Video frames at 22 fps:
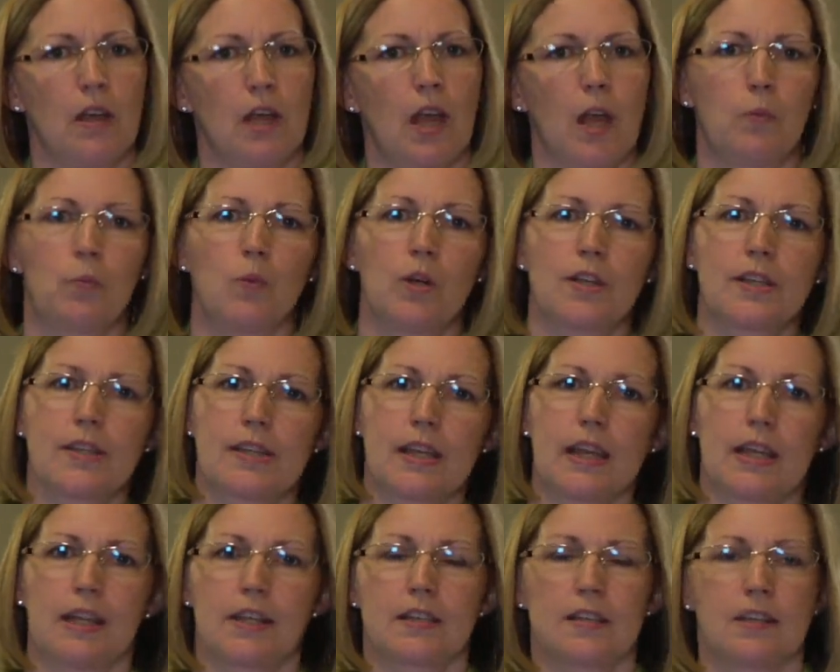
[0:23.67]
And once
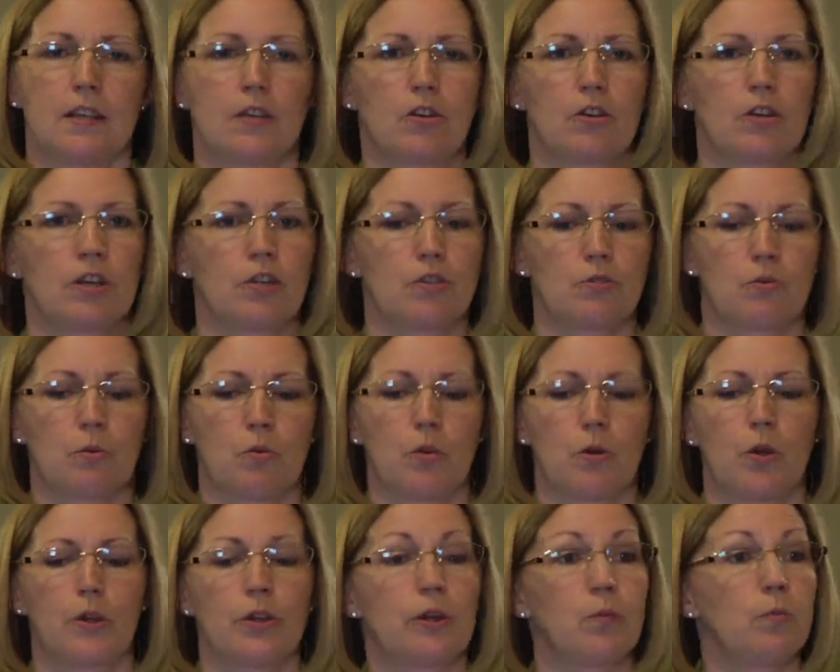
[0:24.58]
that gets under
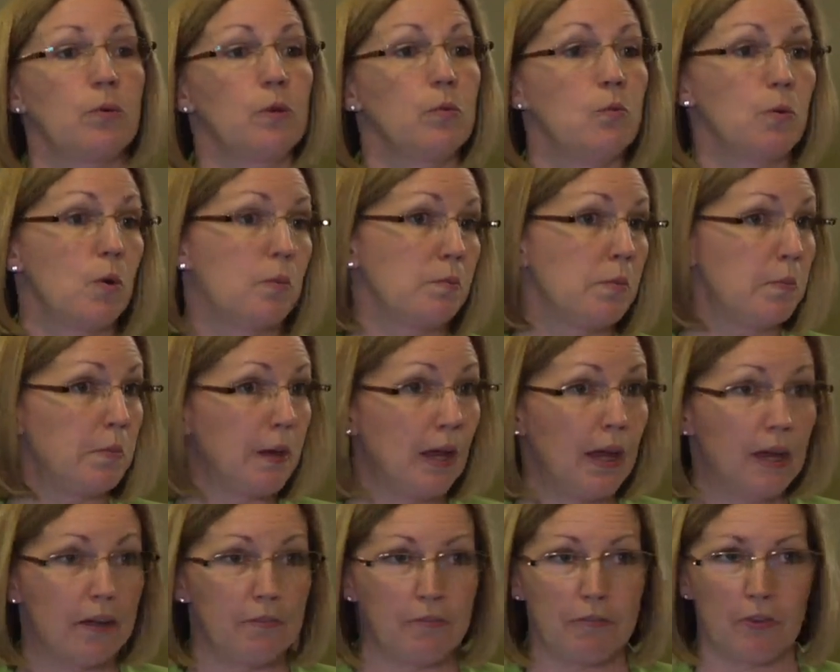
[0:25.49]
control, then we won't be
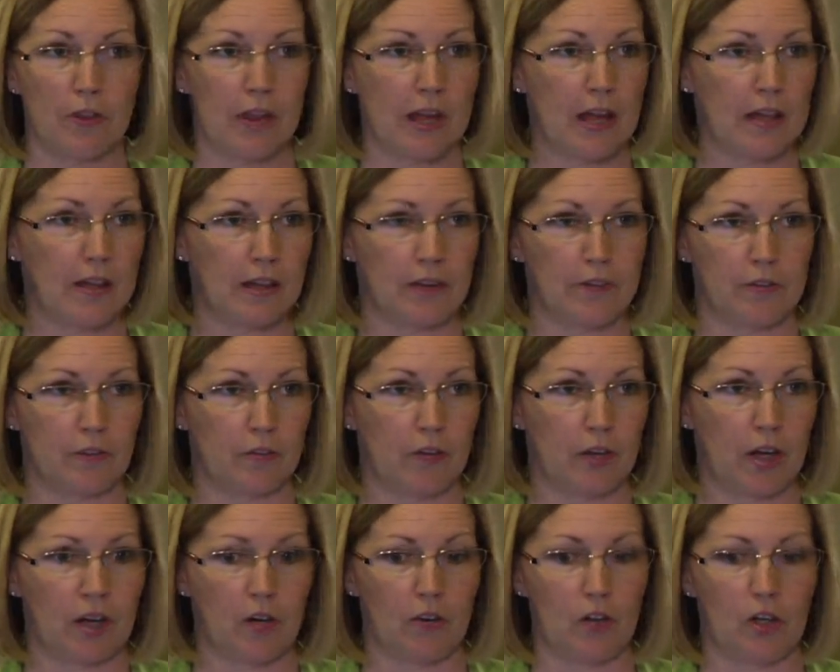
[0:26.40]
paid for that level of
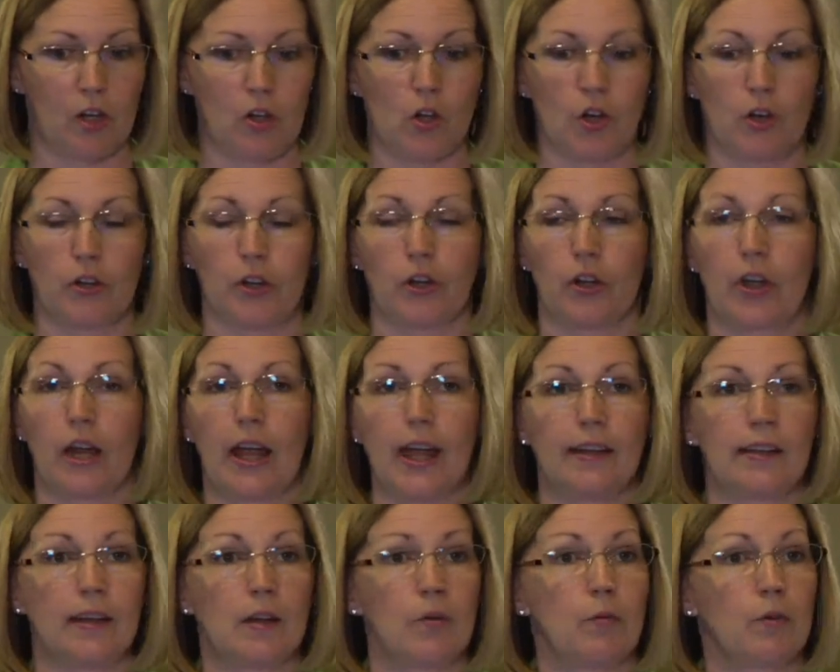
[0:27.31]
care any longer,
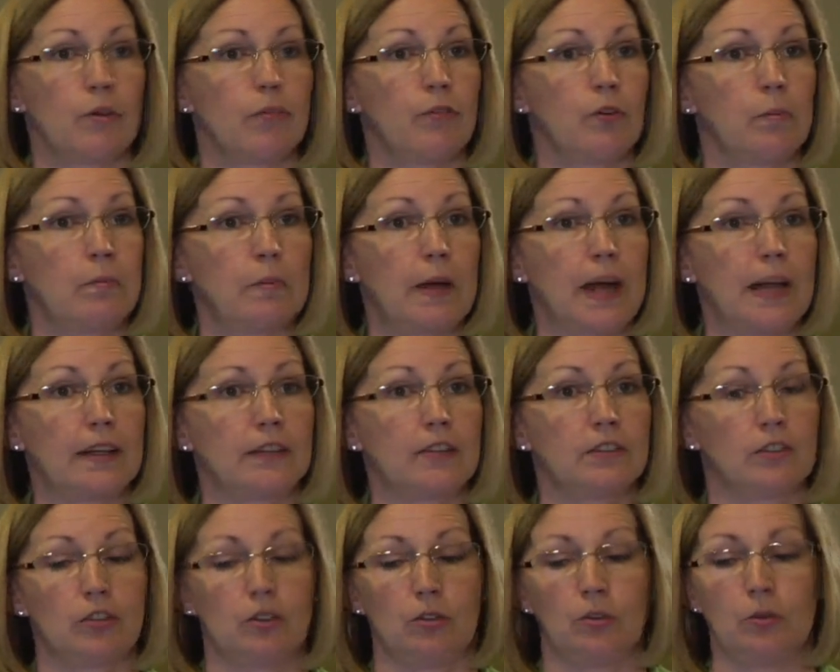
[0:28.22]
and they revert back
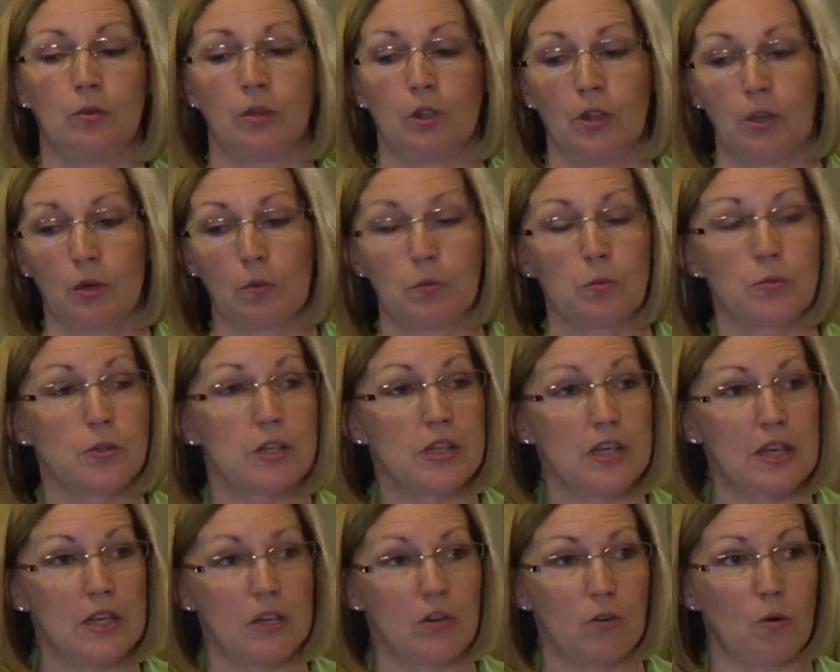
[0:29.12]
to
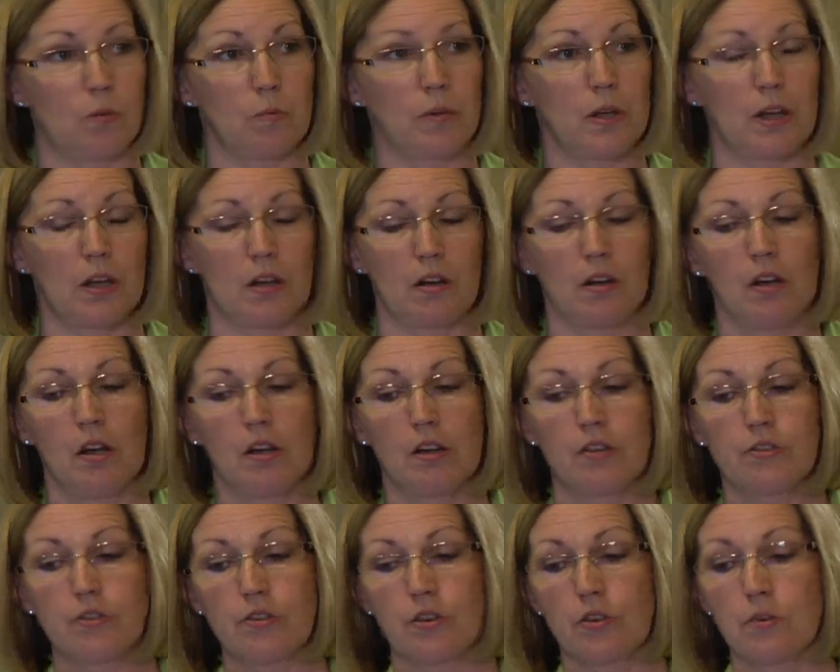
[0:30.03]
routine home care.
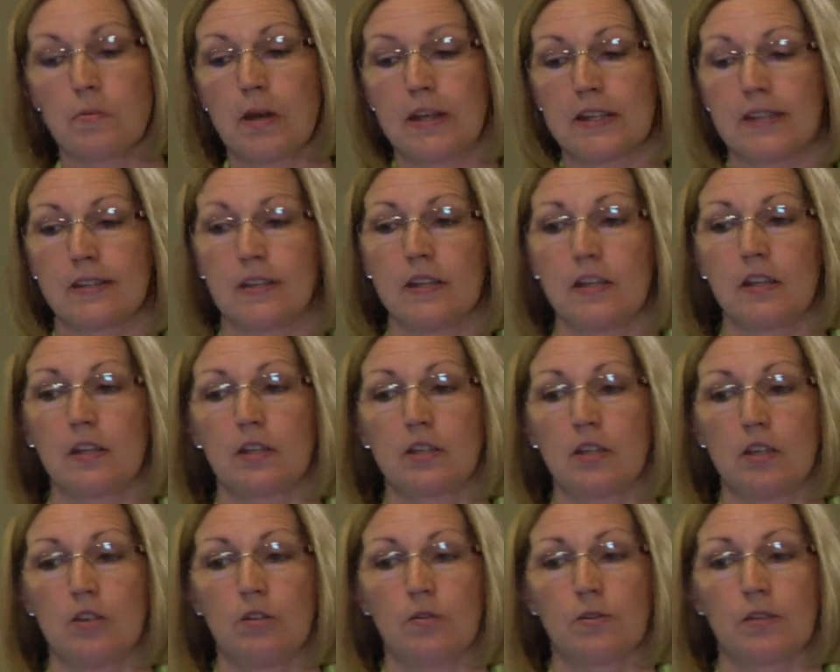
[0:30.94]
So you might seek
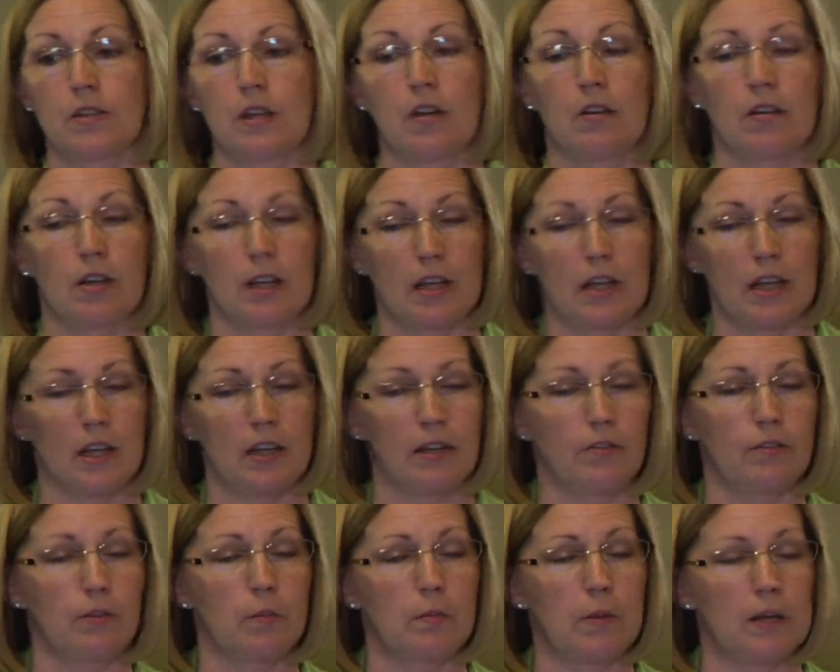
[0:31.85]
continuous care again
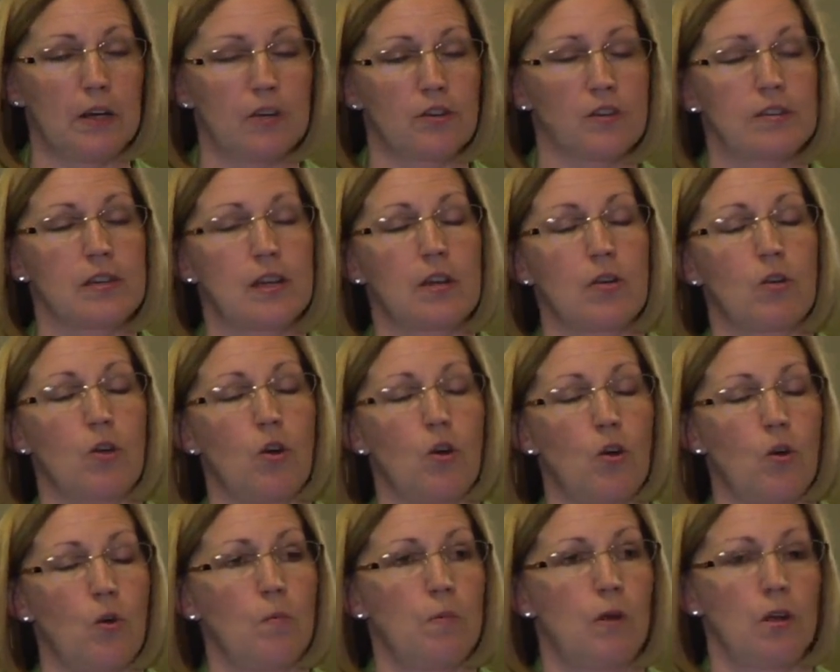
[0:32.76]
if the patient's at
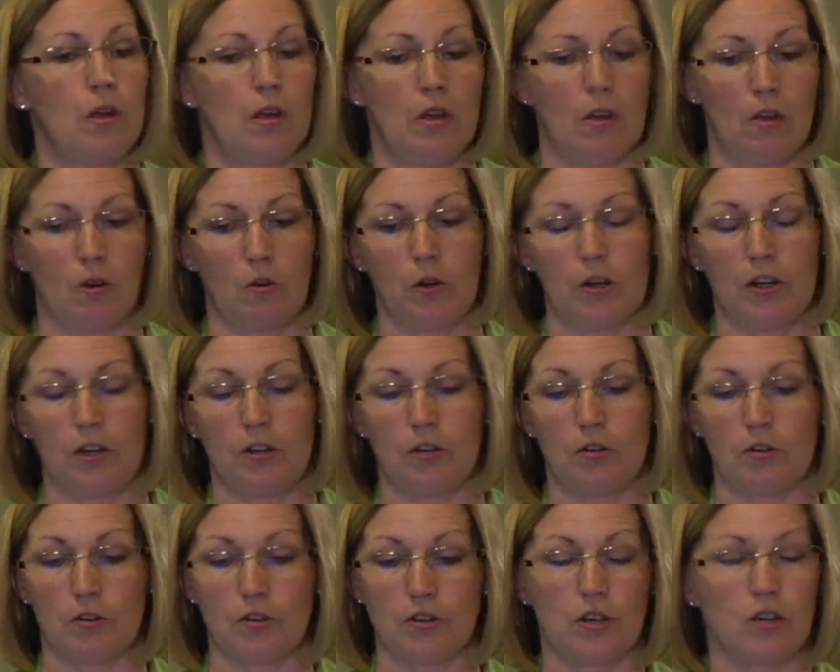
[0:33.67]
home or in a
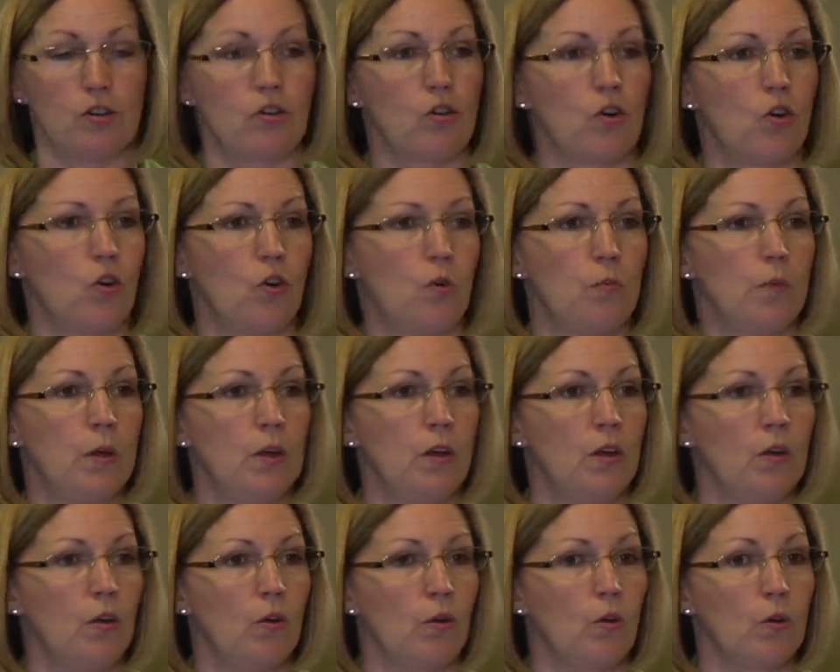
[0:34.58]
nursing home
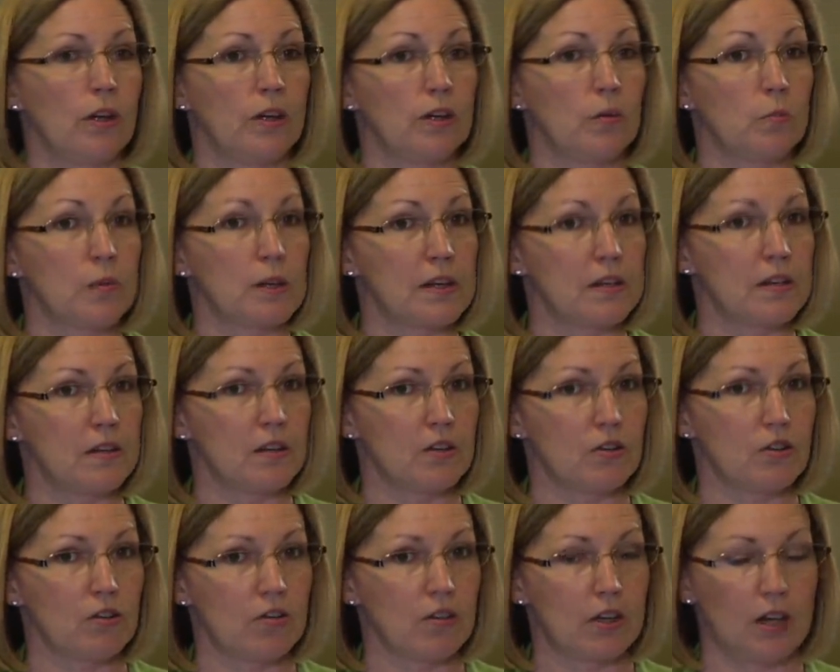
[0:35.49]
or in a
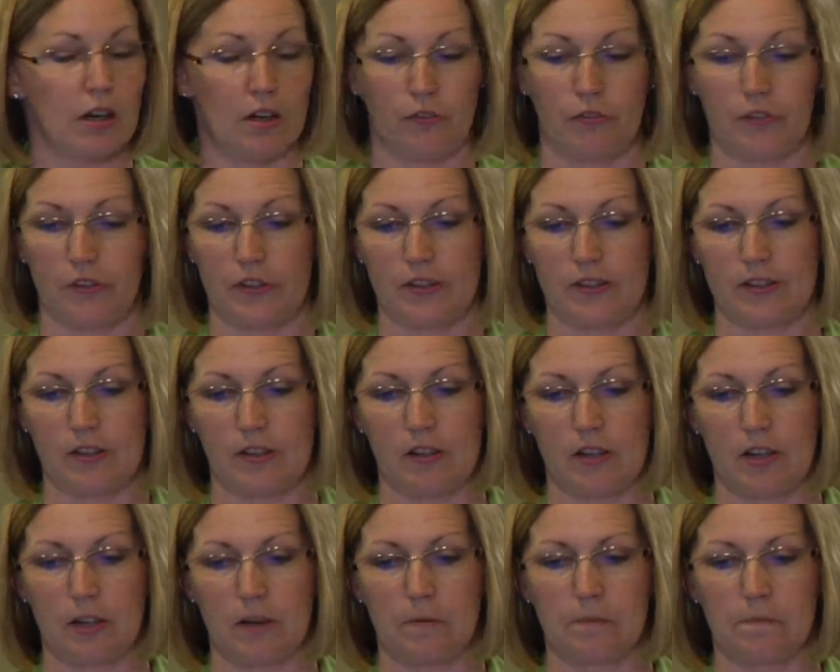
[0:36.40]
residential care
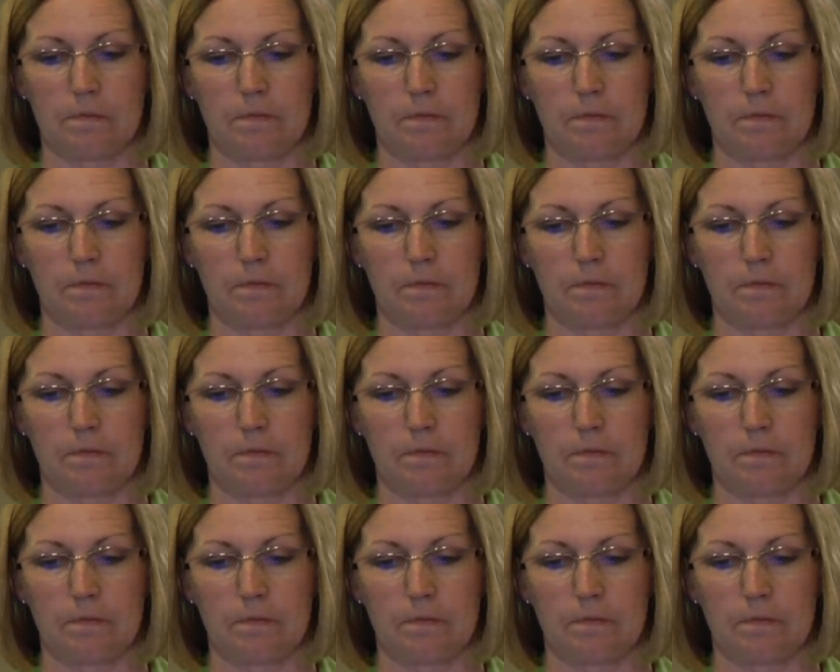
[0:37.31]
facility.